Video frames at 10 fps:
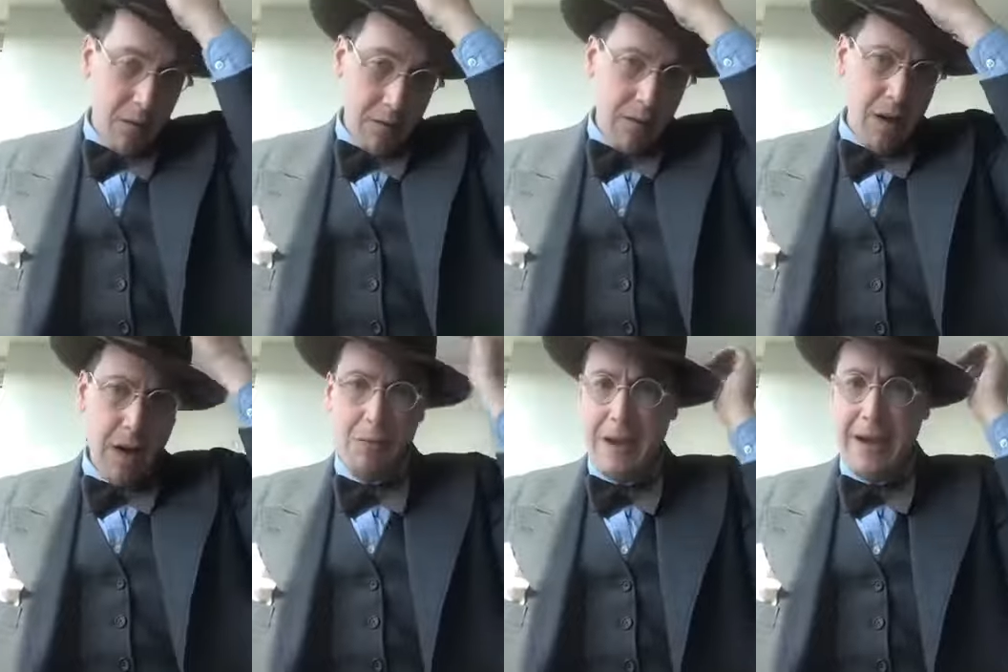
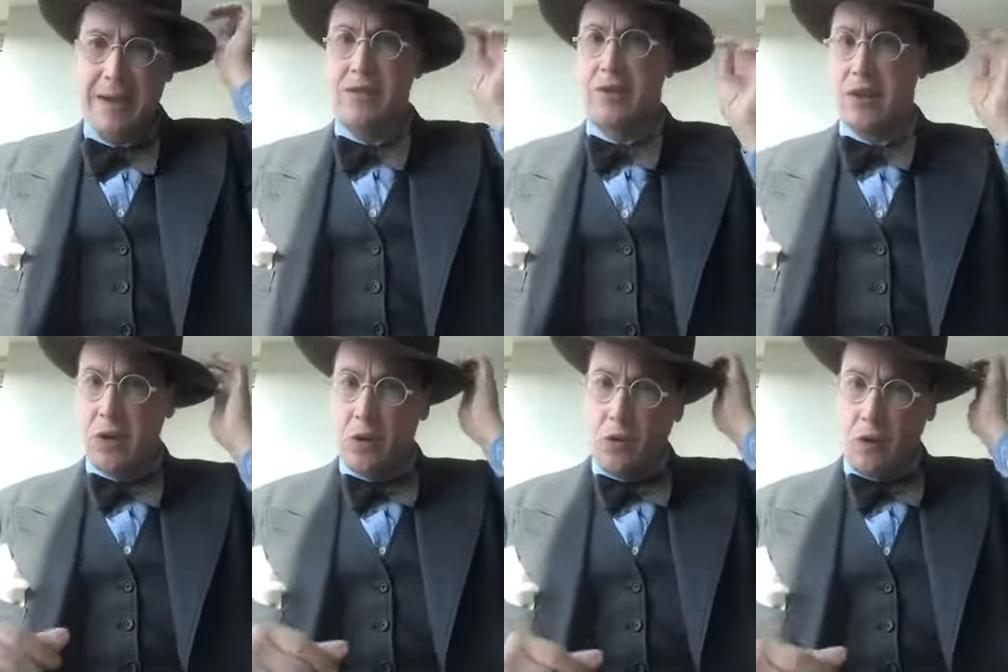time has
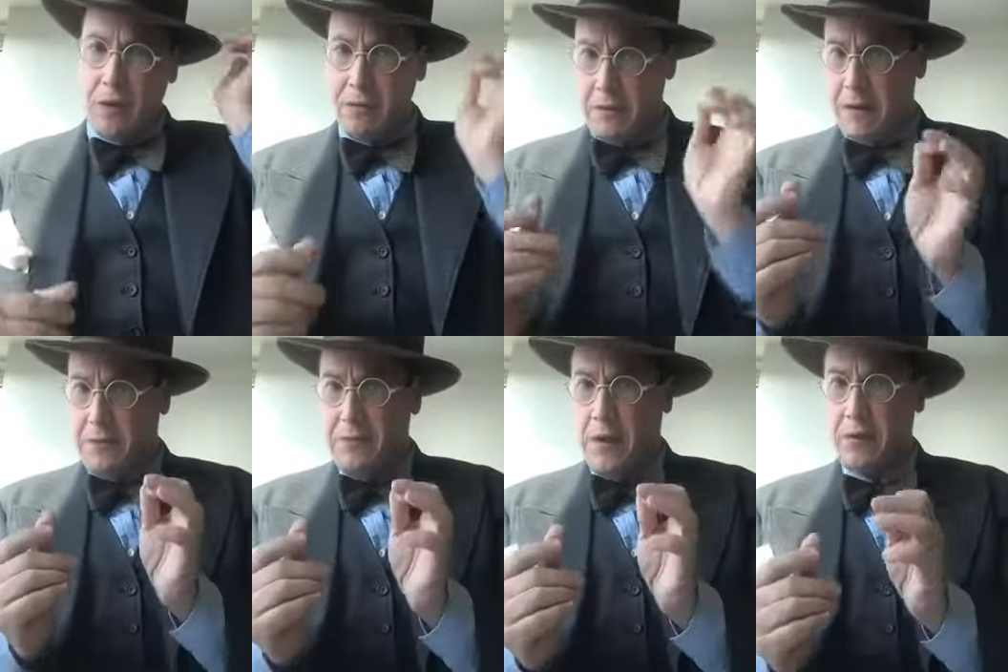cured that
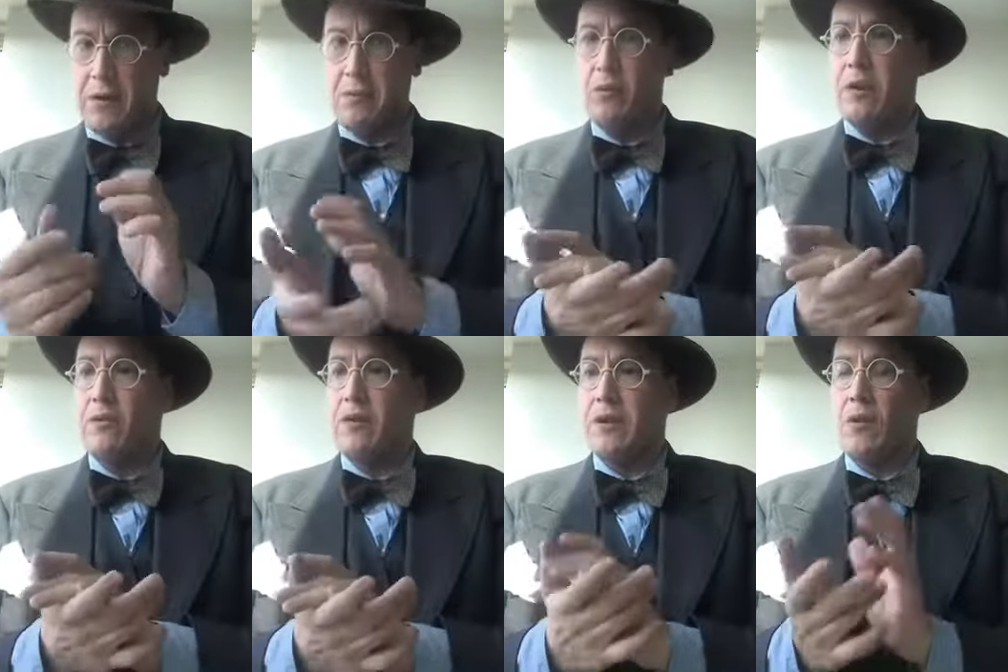felt to the point
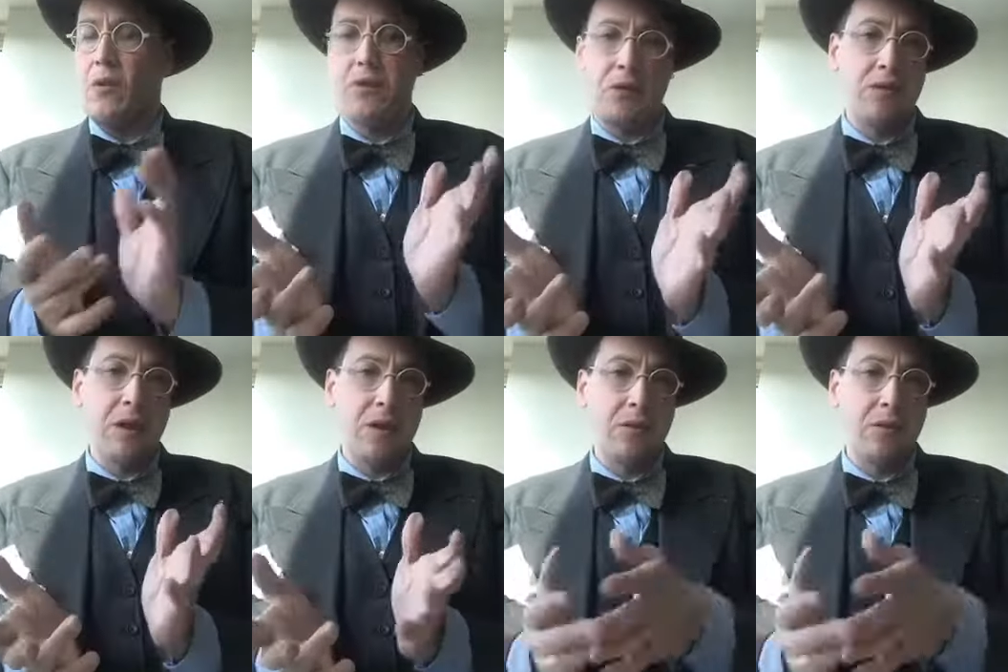where the oils are dead.